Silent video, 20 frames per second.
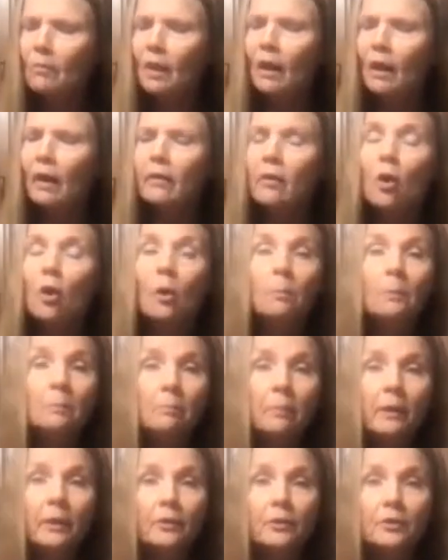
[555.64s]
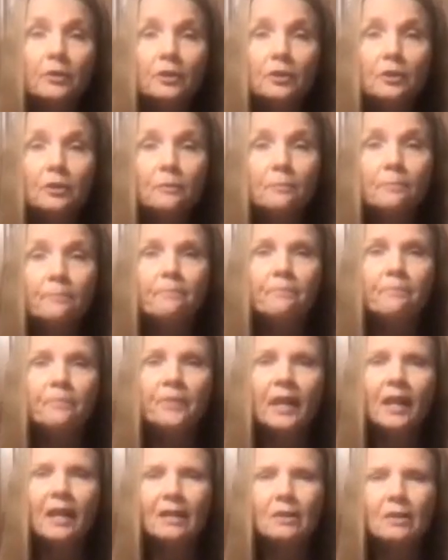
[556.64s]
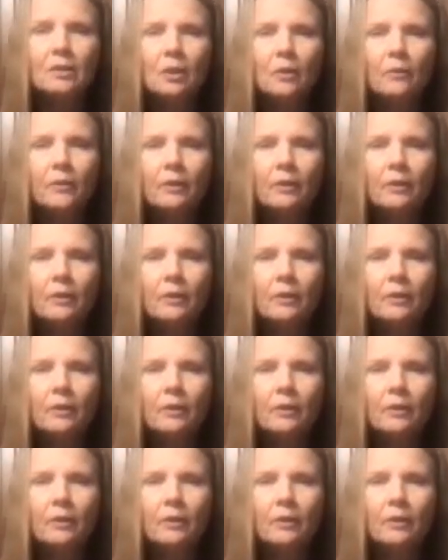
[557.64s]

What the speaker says: like almond butter too. So